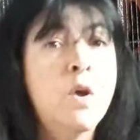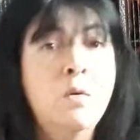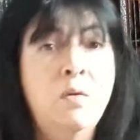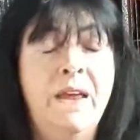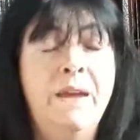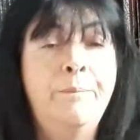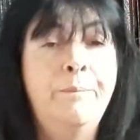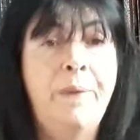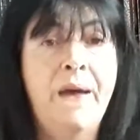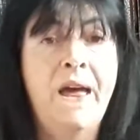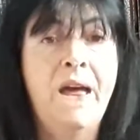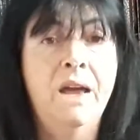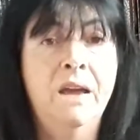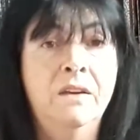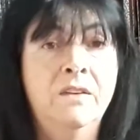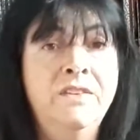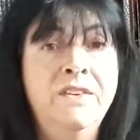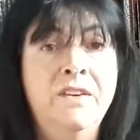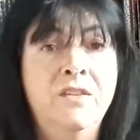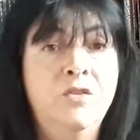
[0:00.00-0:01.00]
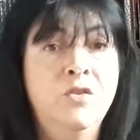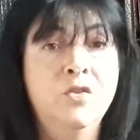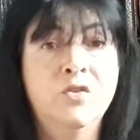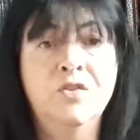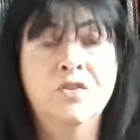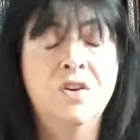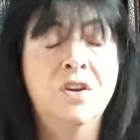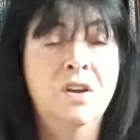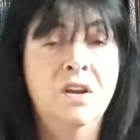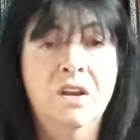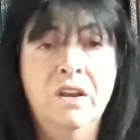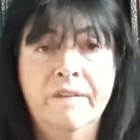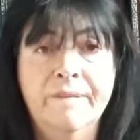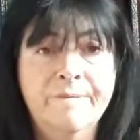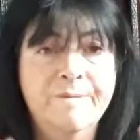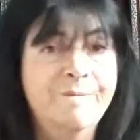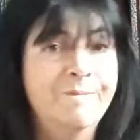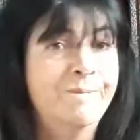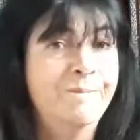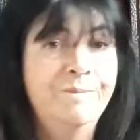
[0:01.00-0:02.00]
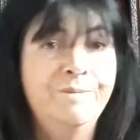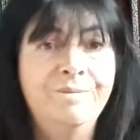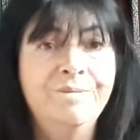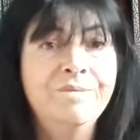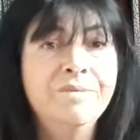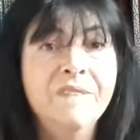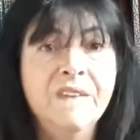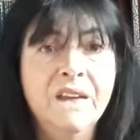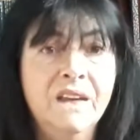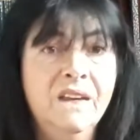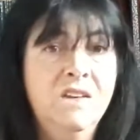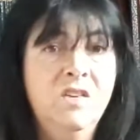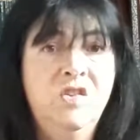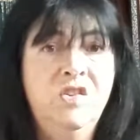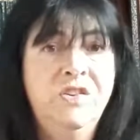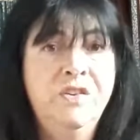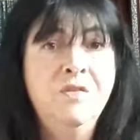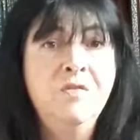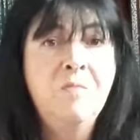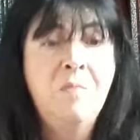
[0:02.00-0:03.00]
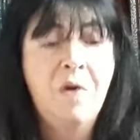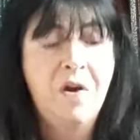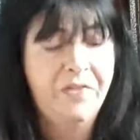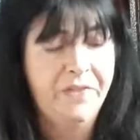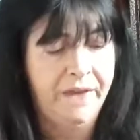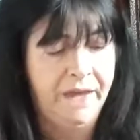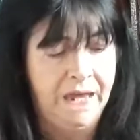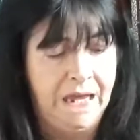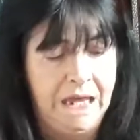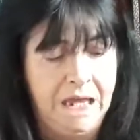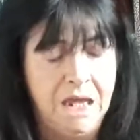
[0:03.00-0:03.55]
laid back, and just she didn't bother.